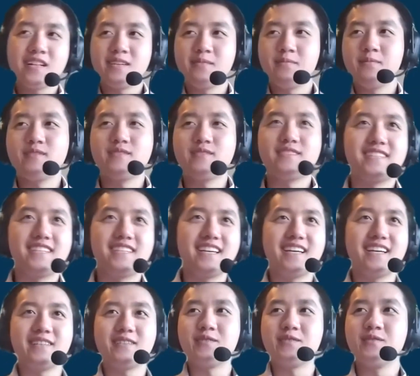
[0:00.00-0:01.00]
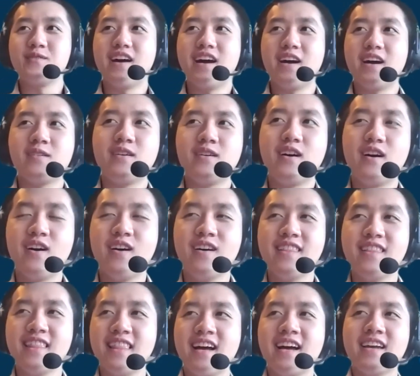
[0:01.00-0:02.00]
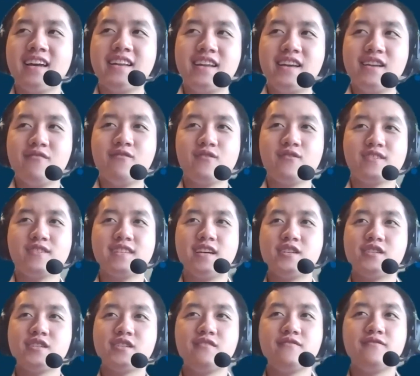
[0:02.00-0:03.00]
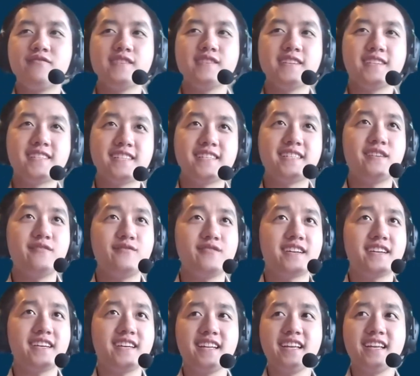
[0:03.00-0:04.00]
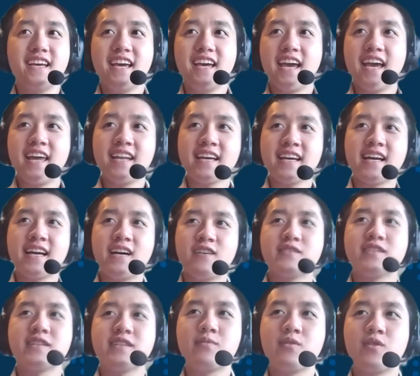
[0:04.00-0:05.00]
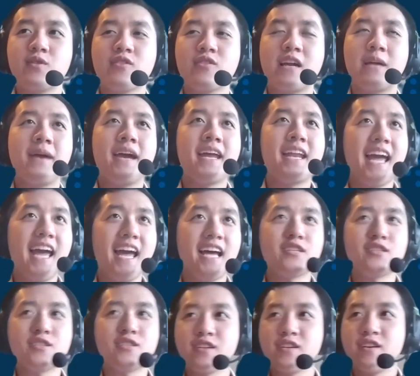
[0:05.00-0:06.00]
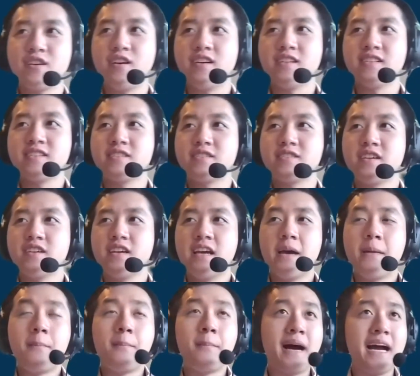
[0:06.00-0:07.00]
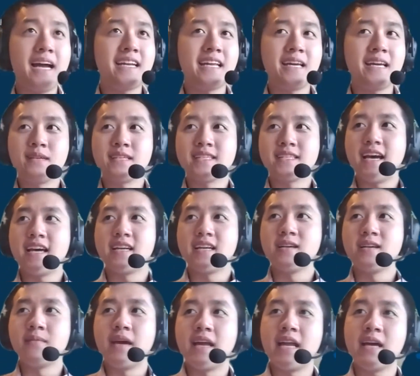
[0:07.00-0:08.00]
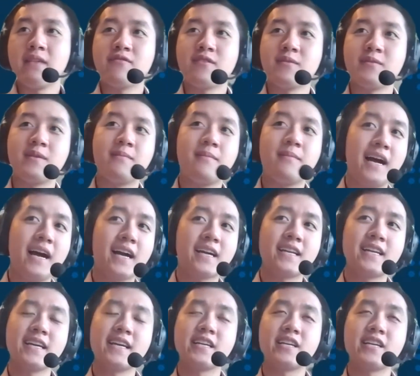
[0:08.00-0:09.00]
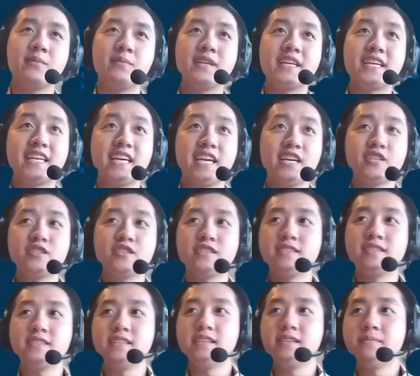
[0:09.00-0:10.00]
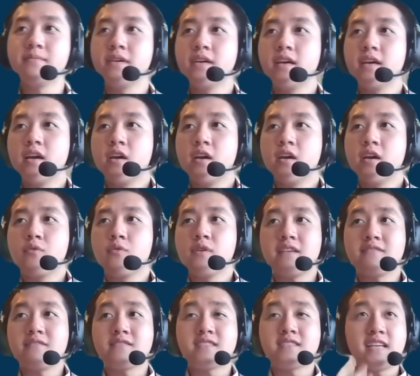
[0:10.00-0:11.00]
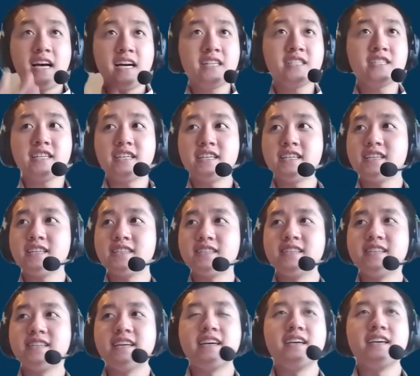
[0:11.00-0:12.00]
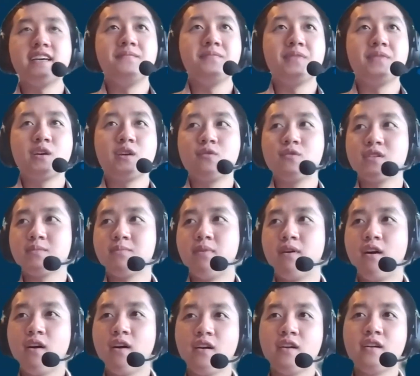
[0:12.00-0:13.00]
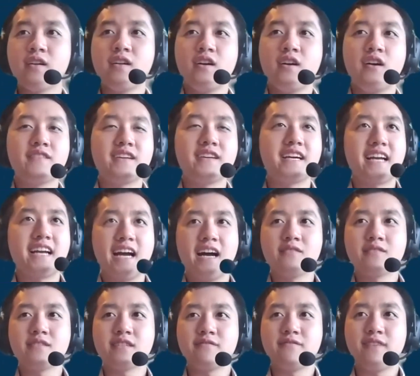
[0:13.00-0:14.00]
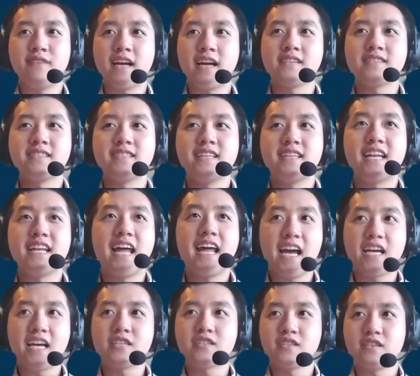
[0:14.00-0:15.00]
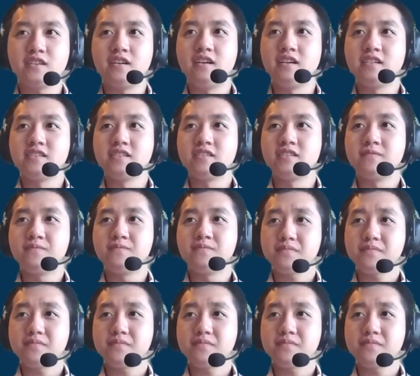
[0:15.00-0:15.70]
welcome you today to our online info session for the Certificate in Accounting program at Ashton College. My name is Adam, and I'm from the Marketing and Communications team. We have Sanjay here today, who is part of the accounting faculty at Ashton College,